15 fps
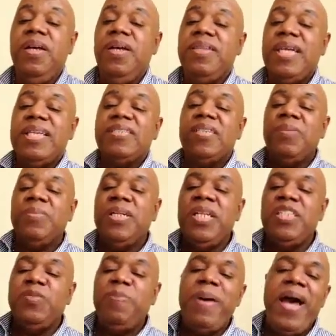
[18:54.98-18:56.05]
That's something
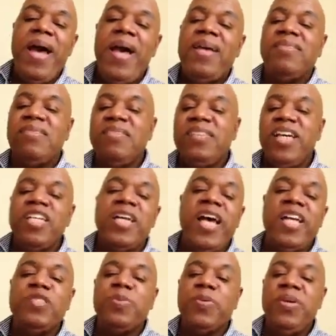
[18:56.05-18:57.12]
that's past its
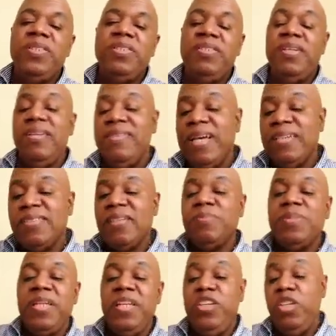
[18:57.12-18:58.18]
expiration date. That's
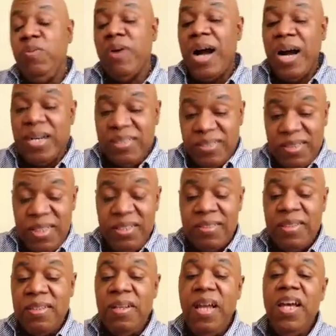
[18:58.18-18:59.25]
something that you were out of
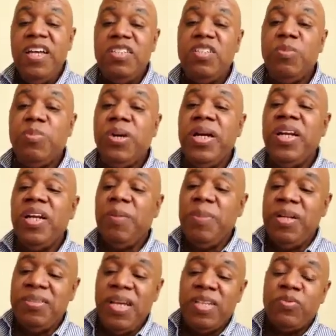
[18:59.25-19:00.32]
season still bringing up,
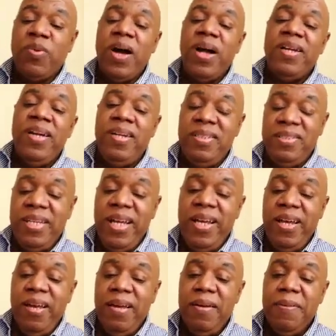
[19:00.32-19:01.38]
because that's rotten and it's
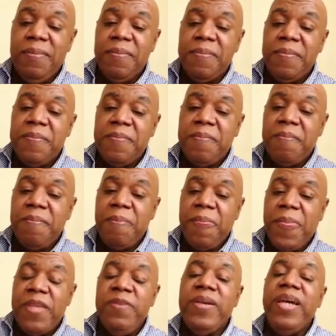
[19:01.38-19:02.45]
dead.
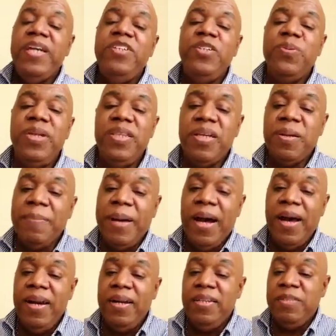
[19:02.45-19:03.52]
You can't do anything
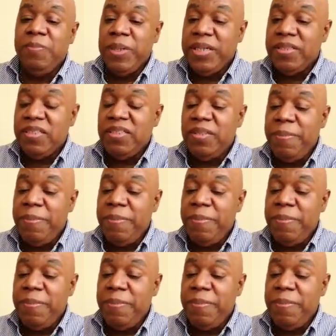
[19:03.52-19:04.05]
about it because it's the